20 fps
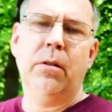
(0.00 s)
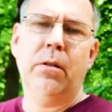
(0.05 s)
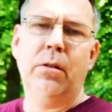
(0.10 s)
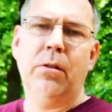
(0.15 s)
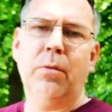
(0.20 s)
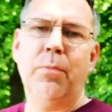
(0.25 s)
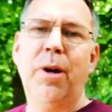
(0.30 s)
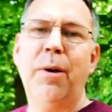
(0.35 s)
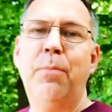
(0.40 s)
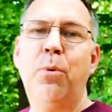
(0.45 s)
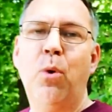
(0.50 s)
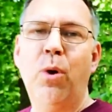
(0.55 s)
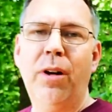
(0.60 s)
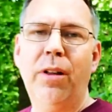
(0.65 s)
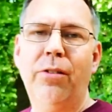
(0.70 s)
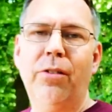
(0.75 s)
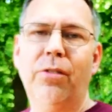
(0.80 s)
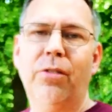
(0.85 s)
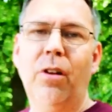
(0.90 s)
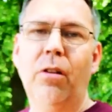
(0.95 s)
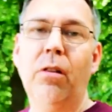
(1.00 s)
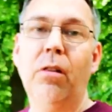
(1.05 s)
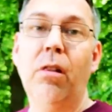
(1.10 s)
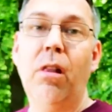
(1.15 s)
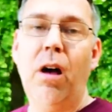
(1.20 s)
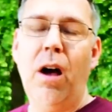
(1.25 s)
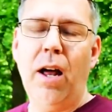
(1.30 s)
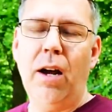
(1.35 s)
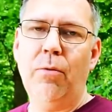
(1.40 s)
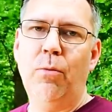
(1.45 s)
So my point is there's a
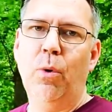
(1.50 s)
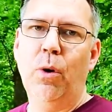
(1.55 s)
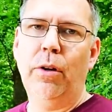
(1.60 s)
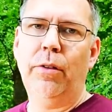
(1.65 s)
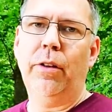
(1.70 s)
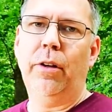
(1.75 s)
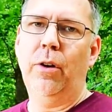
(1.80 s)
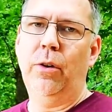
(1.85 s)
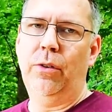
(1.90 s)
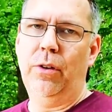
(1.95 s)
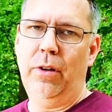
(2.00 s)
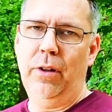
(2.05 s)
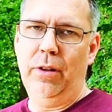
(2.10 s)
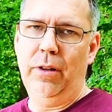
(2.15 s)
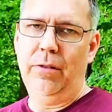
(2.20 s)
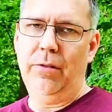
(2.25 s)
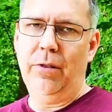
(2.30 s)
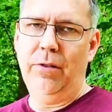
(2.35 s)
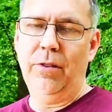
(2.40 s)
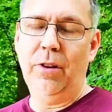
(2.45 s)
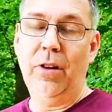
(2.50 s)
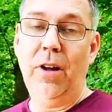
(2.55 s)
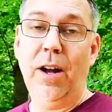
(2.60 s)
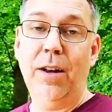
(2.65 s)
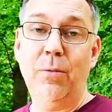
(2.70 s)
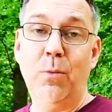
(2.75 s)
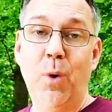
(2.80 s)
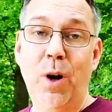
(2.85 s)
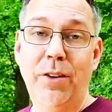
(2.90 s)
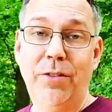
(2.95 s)
lot of work that goes into this. There's a lot
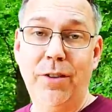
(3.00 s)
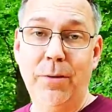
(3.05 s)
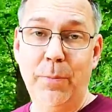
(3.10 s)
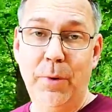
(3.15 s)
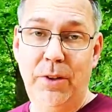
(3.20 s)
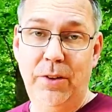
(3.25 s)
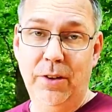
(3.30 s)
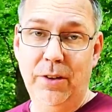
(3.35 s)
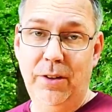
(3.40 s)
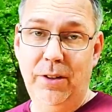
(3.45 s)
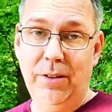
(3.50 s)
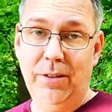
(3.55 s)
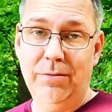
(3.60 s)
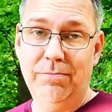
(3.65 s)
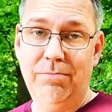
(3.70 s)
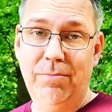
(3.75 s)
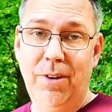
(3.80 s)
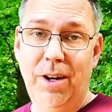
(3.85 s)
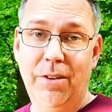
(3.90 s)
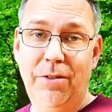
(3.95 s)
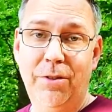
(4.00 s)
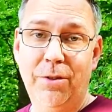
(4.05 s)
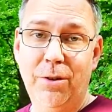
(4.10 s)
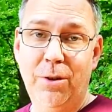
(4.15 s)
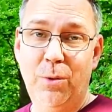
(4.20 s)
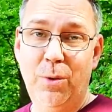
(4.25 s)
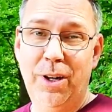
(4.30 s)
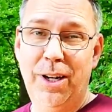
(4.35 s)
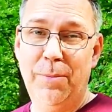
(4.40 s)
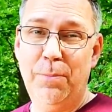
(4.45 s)
of wasted material. I threw
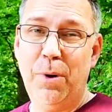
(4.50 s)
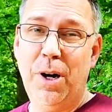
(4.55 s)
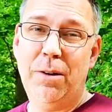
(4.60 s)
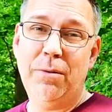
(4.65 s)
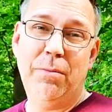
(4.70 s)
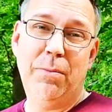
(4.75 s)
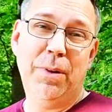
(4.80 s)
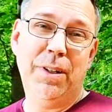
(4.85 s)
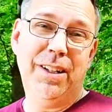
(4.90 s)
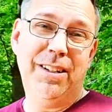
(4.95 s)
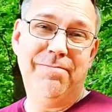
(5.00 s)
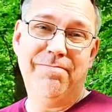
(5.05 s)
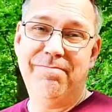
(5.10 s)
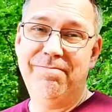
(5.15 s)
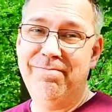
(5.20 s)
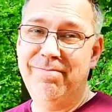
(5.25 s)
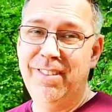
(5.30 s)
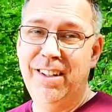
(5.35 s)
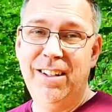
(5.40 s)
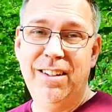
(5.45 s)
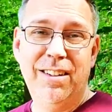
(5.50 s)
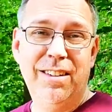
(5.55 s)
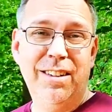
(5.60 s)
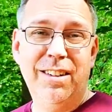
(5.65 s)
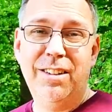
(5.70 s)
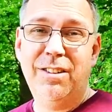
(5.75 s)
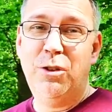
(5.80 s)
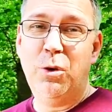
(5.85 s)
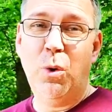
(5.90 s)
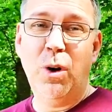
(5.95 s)
away probably
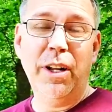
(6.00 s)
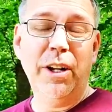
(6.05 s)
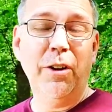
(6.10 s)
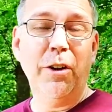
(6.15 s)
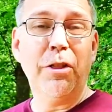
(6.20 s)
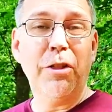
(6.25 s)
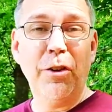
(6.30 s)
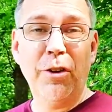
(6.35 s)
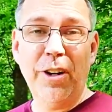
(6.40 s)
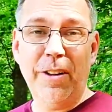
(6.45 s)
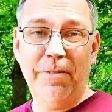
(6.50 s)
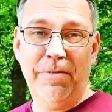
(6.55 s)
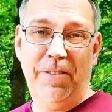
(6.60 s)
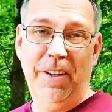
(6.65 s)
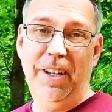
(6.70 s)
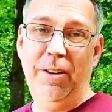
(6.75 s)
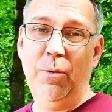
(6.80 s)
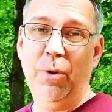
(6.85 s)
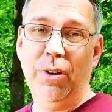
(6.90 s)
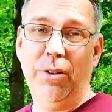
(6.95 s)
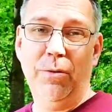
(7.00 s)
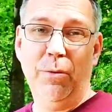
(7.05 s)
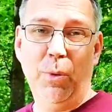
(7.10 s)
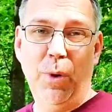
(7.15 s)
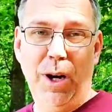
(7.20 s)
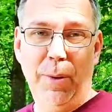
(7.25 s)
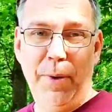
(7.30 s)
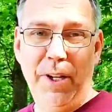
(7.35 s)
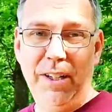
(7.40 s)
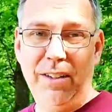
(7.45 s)
20 or 30 feet worth of
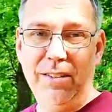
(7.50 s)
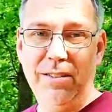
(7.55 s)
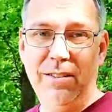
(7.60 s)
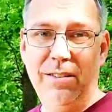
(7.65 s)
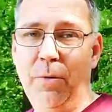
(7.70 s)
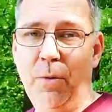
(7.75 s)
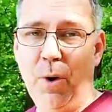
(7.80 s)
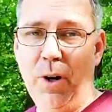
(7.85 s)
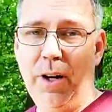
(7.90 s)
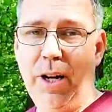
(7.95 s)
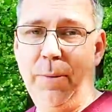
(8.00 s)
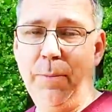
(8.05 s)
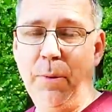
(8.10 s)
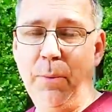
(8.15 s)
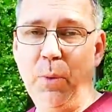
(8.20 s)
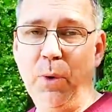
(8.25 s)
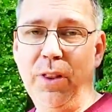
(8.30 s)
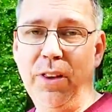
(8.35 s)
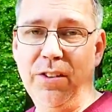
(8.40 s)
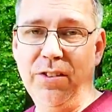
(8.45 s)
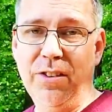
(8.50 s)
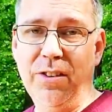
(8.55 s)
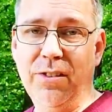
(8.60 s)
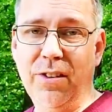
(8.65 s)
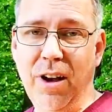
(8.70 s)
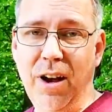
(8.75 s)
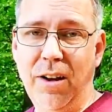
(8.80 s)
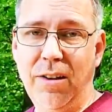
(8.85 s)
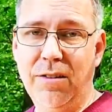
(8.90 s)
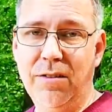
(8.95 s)
webbing before I came up with this
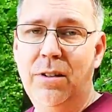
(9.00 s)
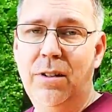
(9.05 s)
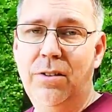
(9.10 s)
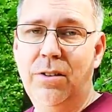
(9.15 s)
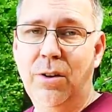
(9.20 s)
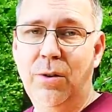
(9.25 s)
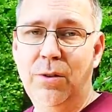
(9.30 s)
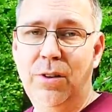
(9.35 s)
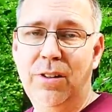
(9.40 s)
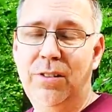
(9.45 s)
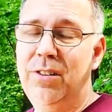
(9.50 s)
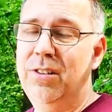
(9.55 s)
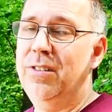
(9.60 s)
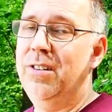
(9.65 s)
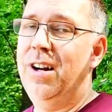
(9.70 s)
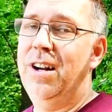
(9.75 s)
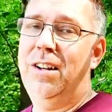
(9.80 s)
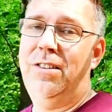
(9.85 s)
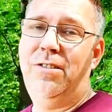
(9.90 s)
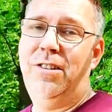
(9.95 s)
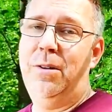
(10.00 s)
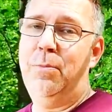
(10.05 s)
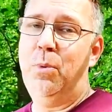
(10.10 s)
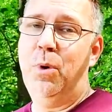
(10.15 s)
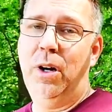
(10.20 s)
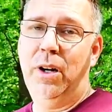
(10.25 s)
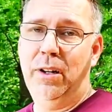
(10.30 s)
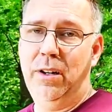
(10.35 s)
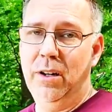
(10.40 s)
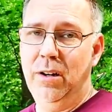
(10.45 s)
design. So this is not a cheap
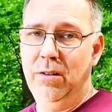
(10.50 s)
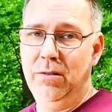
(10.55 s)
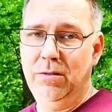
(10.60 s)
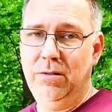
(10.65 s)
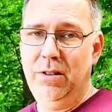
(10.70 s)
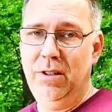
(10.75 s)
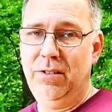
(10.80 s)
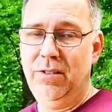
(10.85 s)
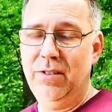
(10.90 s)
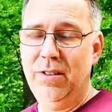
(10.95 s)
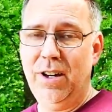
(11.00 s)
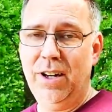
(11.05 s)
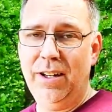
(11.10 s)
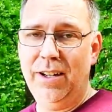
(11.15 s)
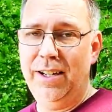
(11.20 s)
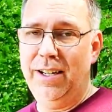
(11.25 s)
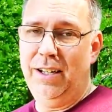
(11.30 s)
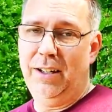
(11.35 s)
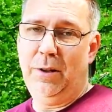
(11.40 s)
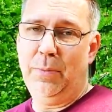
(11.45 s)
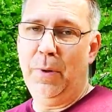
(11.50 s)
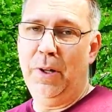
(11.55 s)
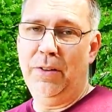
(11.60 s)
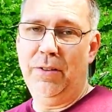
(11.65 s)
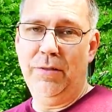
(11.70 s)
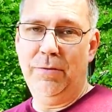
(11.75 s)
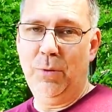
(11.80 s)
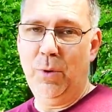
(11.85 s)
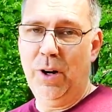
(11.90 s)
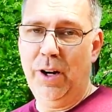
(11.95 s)
way to go. This is not an
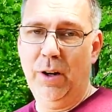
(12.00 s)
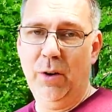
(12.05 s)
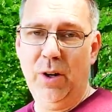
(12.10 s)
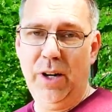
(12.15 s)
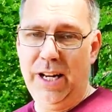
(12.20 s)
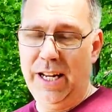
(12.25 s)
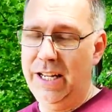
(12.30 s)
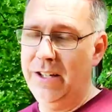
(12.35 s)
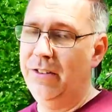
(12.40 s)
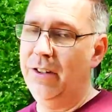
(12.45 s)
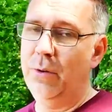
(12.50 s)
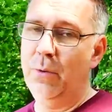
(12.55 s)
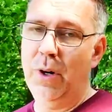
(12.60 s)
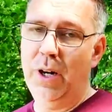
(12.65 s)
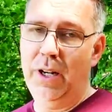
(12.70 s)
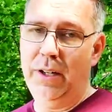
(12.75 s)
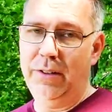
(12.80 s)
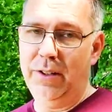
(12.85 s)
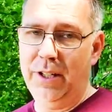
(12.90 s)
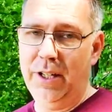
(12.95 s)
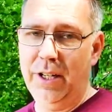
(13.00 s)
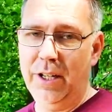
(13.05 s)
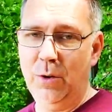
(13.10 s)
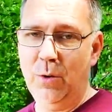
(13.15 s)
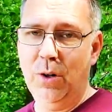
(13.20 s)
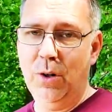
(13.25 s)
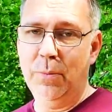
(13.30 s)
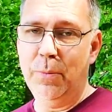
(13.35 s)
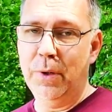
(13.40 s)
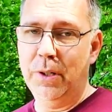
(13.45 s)
inexpensive way or an easy way to get
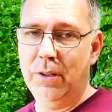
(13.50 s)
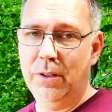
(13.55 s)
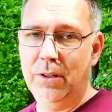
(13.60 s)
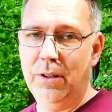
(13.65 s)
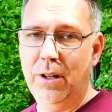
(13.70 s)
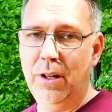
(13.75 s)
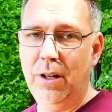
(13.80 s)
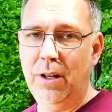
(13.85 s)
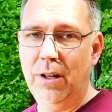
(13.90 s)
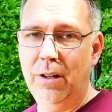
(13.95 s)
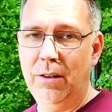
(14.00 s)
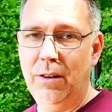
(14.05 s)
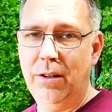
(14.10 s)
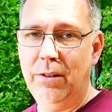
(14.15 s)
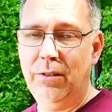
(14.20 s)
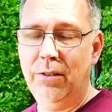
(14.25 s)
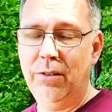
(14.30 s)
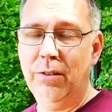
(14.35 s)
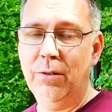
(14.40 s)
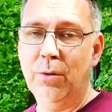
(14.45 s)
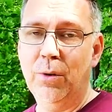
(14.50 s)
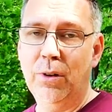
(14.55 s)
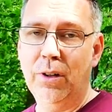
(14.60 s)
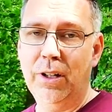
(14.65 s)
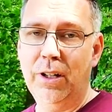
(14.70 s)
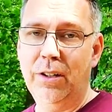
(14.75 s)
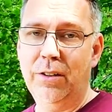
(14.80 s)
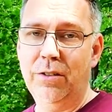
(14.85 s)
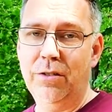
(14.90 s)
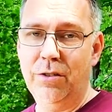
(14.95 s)
equipment. Uh, this is a
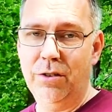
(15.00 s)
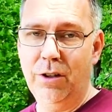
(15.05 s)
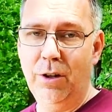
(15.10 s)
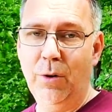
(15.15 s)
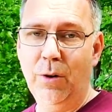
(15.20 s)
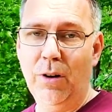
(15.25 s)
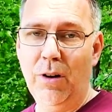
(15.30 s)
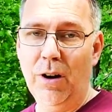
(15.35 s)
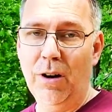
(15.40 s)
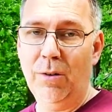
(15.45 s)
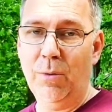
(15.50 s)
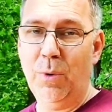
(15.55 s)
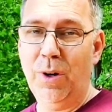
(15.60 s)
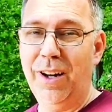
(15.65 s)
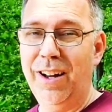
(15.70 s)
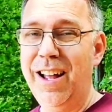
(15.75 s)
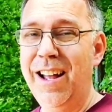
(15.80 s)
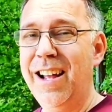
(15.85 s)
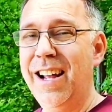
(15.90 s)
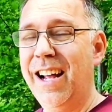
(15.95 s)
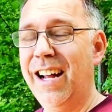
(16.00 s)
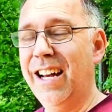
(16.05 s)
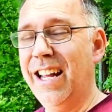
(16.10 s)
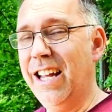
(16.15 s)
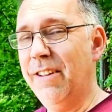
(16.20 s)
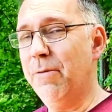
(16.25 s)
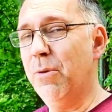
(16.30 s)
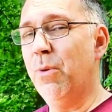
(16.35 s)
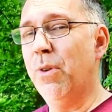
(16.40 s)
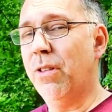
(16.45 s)
really slow and hard way. And
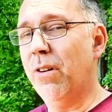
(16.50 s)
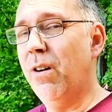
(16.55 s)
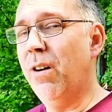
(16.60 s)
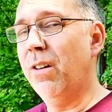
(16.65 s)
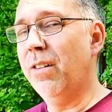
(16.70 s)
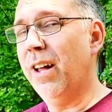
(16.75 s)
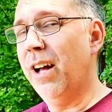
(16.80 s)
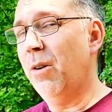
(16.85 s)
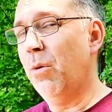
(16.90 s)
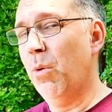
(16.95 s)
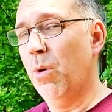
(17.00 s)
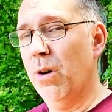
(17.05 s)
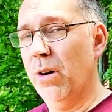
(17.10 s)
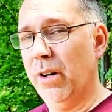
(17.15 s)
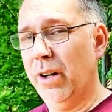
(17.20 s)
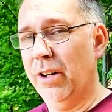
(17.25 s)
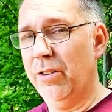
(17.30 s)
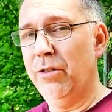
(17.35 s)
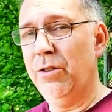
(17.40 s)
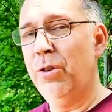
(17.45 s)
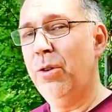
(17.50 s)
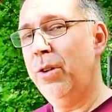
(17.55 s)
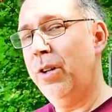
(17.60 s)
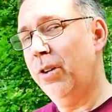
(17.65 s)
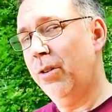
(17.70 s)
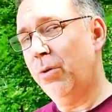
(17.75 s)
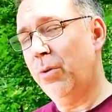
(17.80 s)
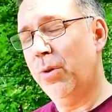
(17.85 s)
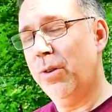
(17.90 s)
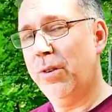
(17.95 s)
even with all that work and two
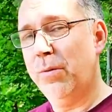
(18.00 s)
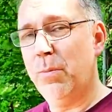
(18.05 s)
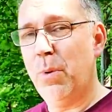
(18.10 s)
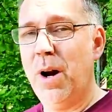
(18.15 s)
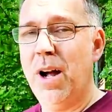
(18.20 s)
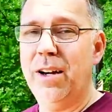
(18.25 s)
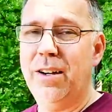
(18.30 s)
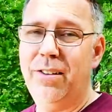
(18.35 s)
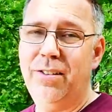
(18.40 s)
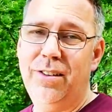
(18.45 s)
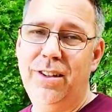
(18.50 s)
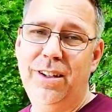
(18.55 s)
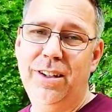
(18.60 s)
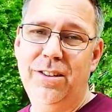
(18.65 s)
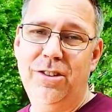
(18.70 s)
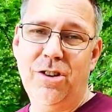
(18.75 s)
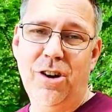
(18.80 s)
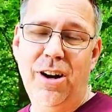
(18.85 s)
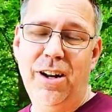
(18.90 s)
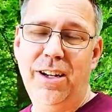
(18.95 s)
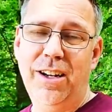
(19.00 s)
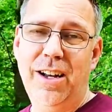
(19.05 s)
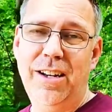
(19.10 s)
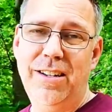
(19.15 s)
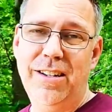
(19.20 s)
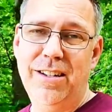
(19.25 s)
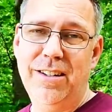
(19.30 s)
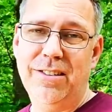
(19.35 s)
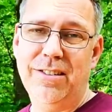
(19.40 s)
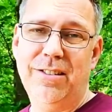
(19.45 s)
years worth of practicing and trying
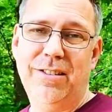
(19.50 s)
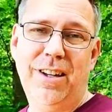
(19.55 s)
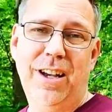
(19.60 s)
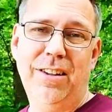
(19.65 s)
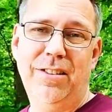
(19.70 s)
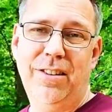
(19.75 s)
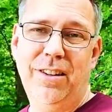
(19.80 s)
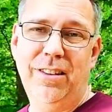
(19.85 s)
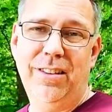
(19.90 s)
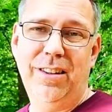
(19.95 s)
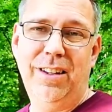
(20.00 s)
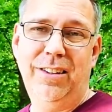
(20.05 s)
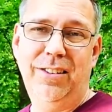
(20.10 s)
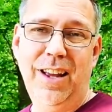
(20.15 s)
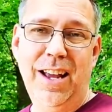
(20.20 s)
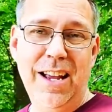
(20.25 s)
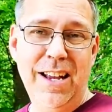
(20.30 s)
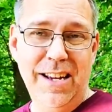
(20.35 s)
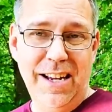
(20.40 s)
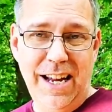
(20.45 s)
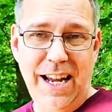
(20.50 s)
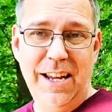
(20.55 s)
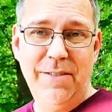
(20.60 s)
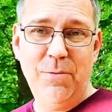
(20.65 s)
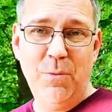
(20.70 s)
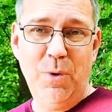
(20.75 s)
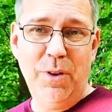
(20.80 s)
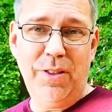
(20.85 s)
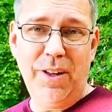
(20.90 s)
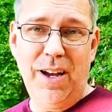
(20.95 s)
ideas and testing things,
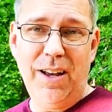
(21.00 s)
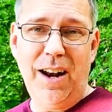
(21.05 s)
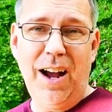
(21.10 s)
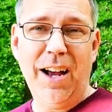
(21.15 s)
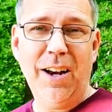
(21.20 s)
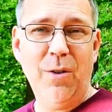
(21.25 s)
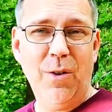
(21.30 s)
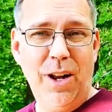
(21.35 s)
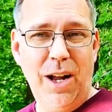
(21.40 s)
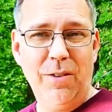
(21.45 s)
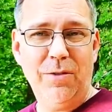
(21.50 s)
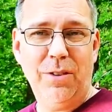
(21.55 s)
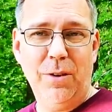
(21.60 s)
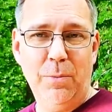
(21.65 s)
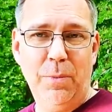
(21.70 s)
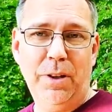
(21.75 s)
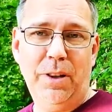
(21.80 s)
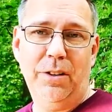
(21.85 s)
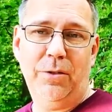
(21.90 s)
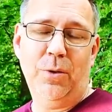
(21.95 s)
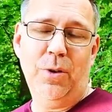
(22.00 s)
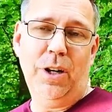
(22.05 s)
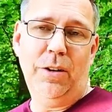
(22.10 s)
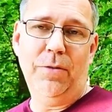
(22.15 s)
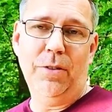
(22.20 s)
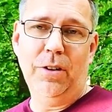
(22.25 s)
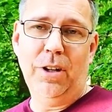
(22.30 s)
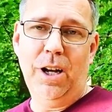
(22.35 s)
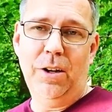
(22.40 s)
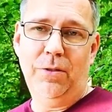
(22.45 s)
even with that, I don't have something that's ready
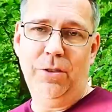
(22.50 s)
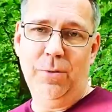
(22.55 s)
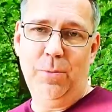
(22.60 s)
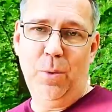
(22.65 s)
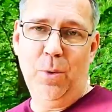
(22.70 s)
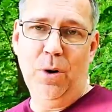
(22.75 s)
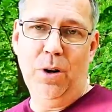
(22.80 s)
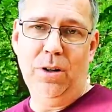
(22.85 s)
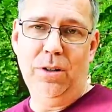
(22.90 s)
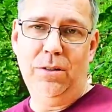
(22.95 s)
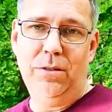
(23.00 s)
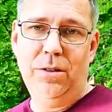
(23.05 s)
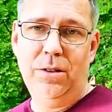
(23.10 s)
for life support.